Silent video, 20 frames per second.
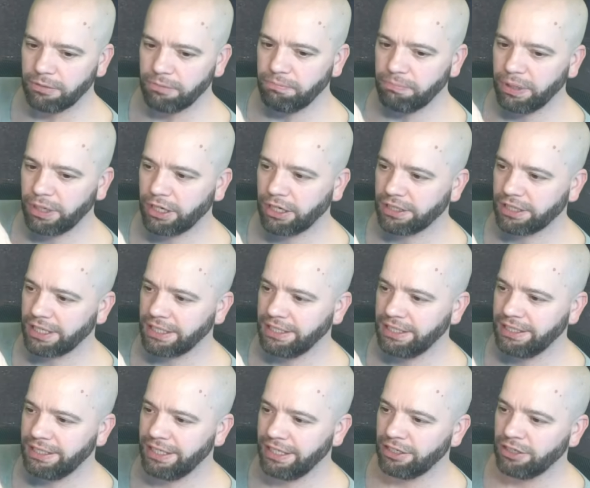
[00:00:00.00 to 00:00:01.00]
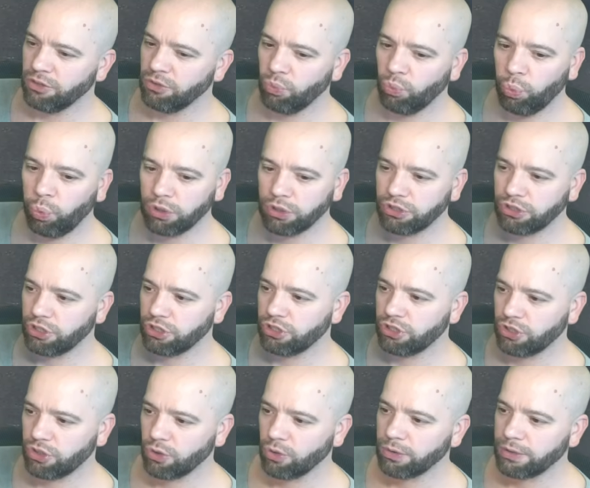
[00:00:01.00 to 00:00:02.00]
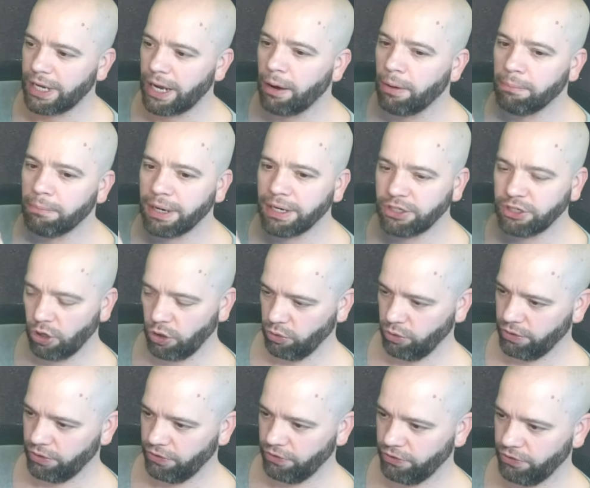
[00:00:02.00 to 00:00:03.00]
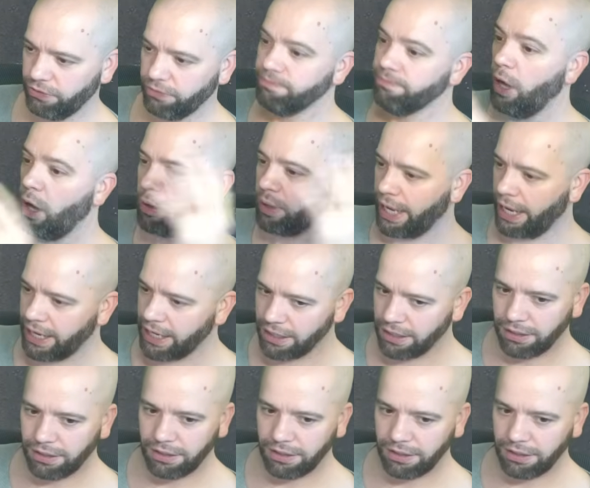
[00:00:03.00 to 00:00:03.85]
because I didn't want to sort out my tokens. Okay?